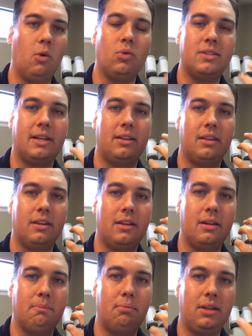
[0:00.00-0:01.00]
was a
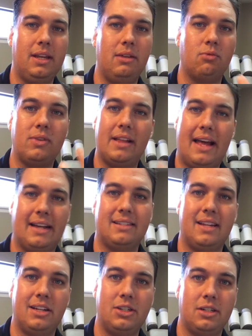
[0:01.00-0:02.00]
complete
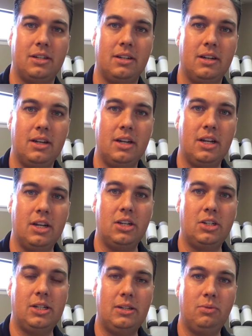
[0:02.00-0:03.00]
relaxation.
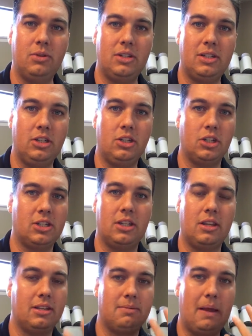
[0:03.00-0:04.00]

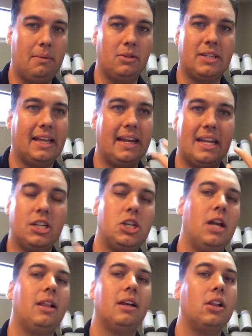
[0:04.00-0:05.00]
This baby was like an
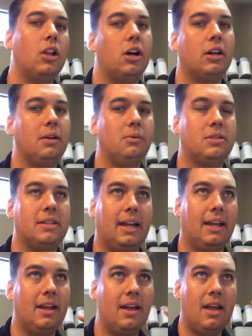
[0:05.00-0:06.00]
angelic look. It was
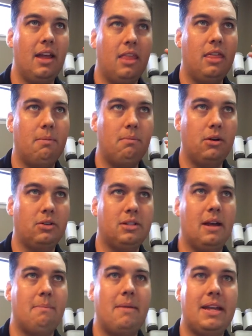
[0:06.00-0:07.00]
like the
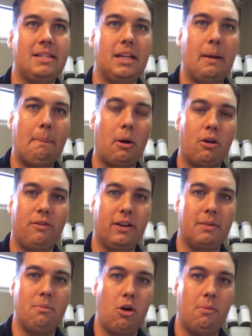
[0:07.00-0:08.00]
most amazing,
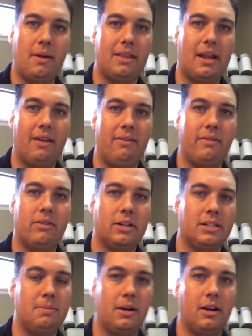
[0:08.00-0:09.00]
perfect moment that I've ever
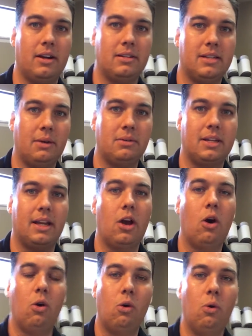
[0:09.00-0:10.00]
experienced. I was like,
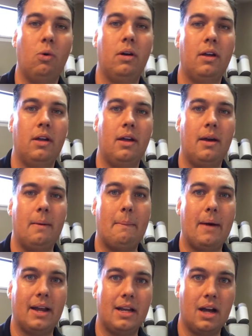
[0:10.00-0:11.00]
oh
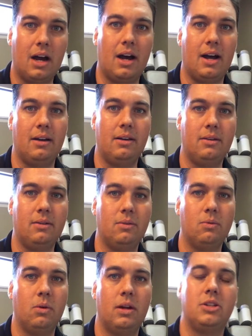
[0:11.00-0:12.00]
my God,
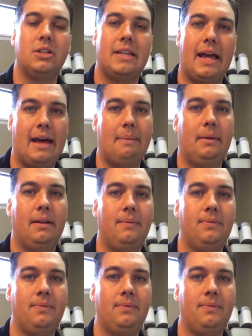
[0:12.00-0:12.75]
what just happened?